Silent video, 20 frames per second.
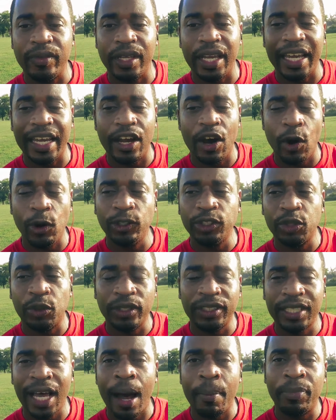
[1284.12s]
It goes
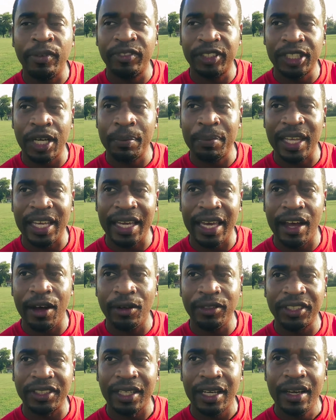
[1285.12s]
on top of something
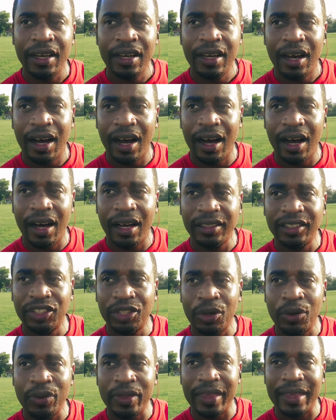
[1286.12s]
else.
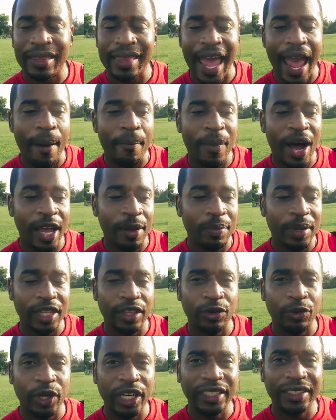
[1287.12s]
So that might be
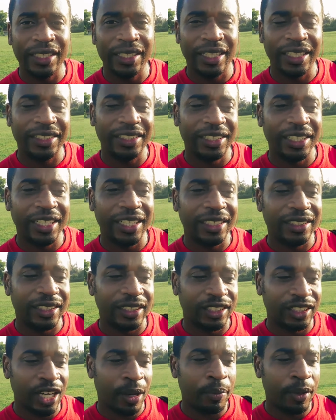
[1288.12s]
the reason they see it as a
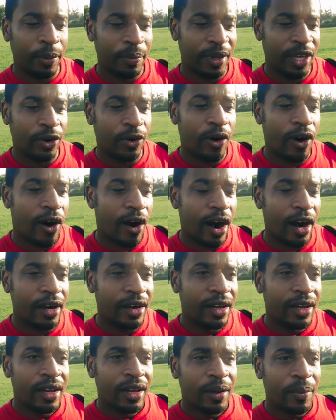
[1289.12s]
supplemental art.
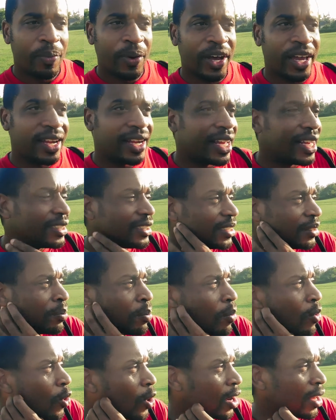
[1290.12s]
But it's
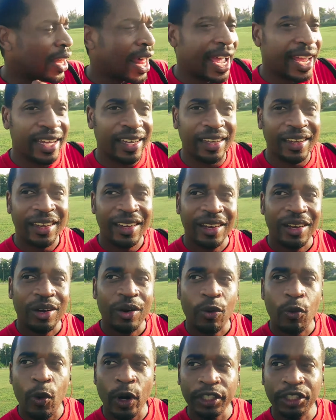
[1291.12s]
more like
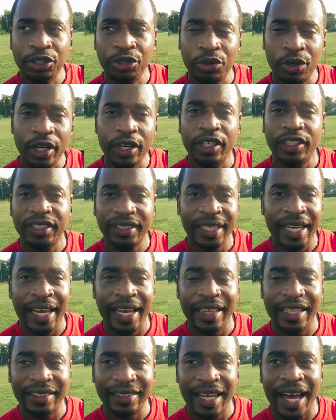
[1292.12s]
once you
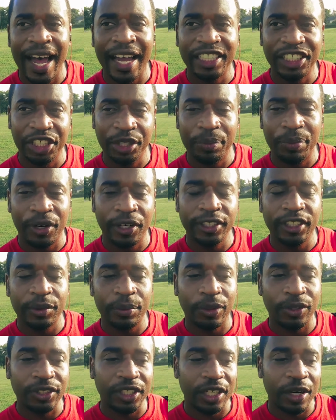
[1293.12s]
understand the Tai Chi
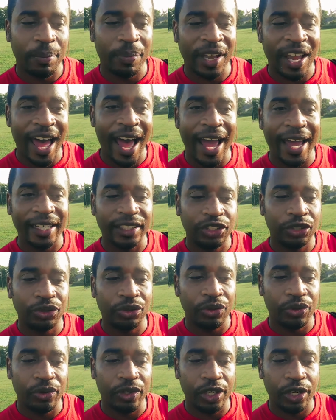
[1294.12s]
principles and apply it
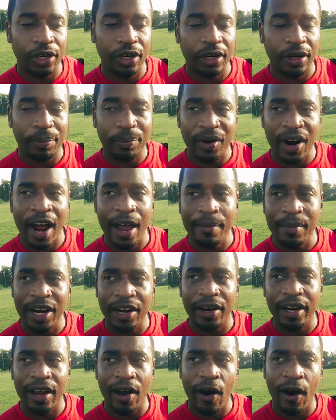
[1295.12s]
to your
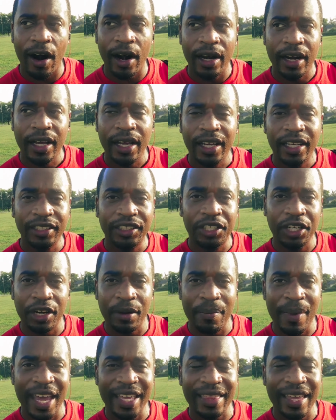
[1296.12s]
primary art, it's going to
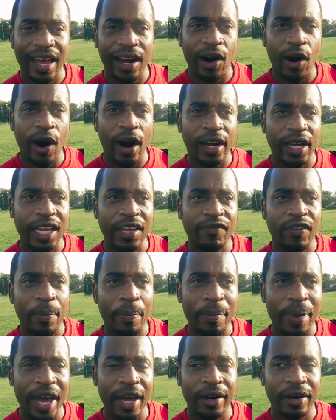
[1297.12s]
make that art even
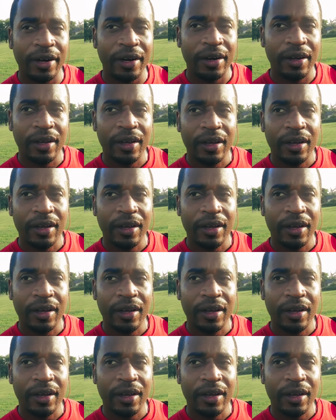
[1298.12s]
better.